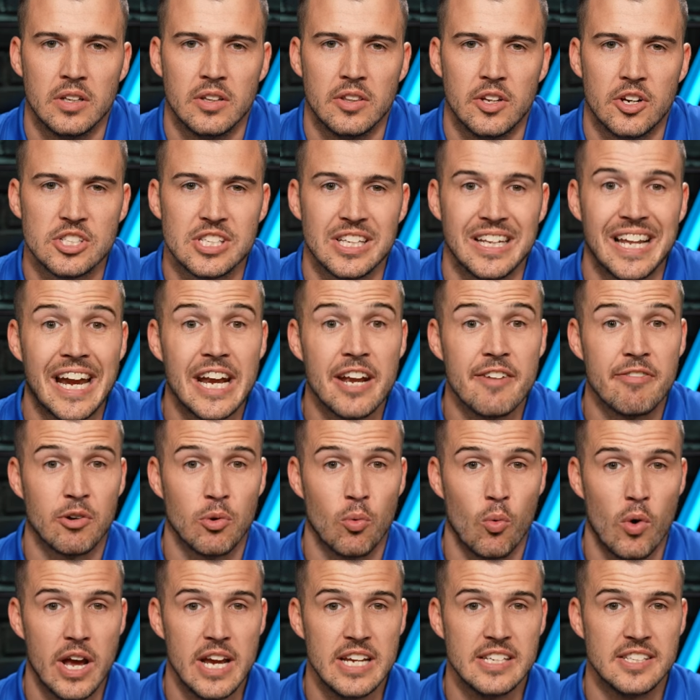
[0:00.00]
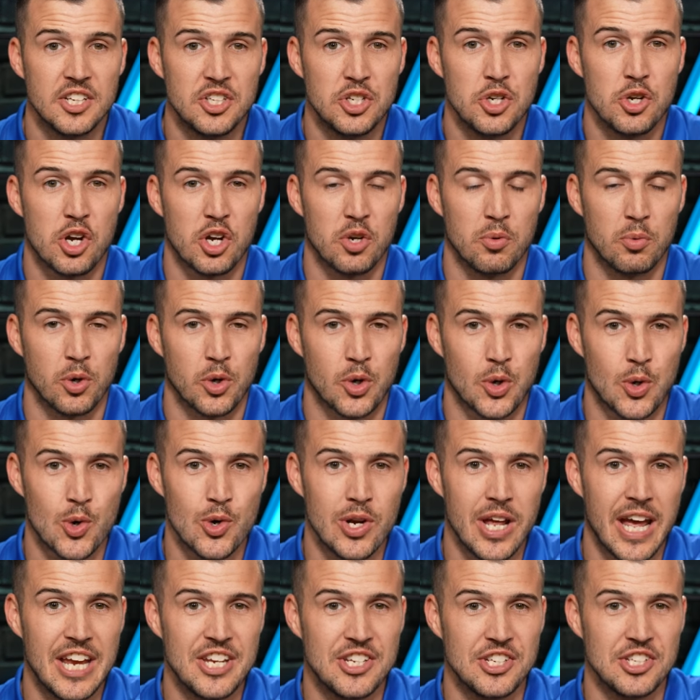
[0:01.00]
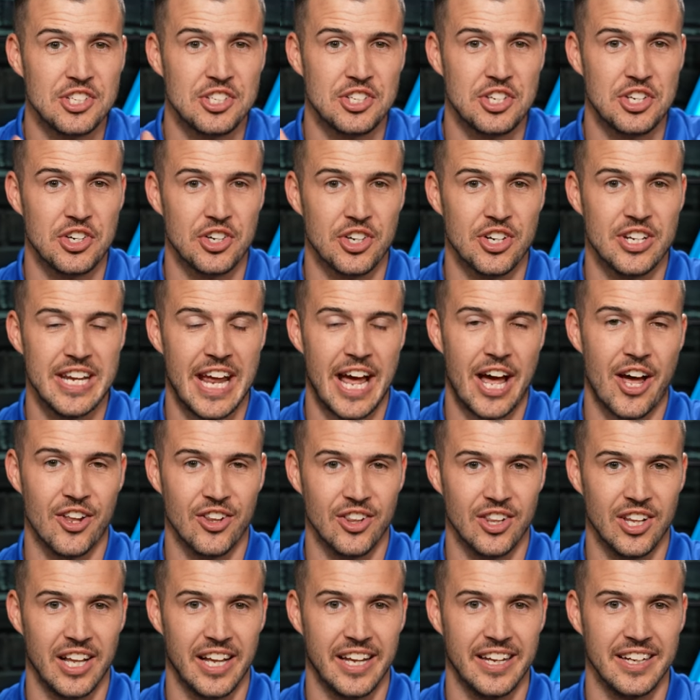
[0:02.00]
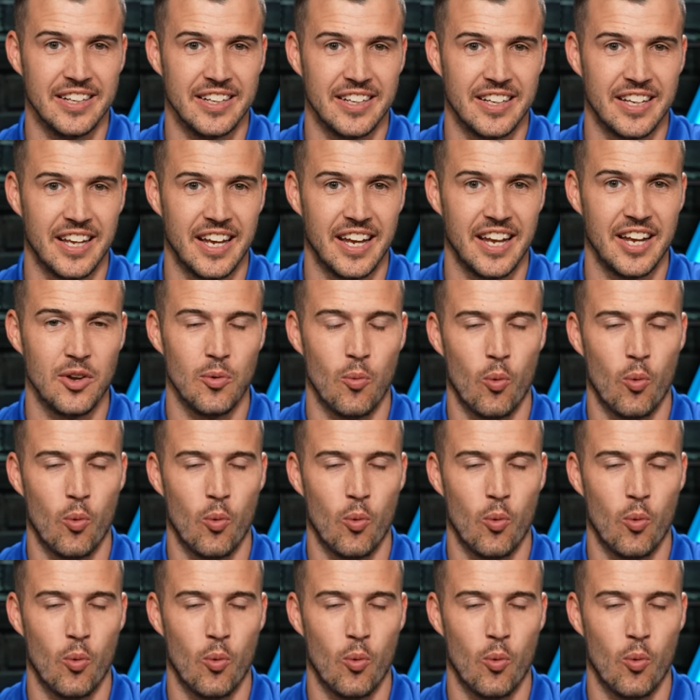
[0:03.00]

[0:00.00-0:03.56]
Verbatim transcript: There's a lot of different ways that you can recruit agents to your downline, okay?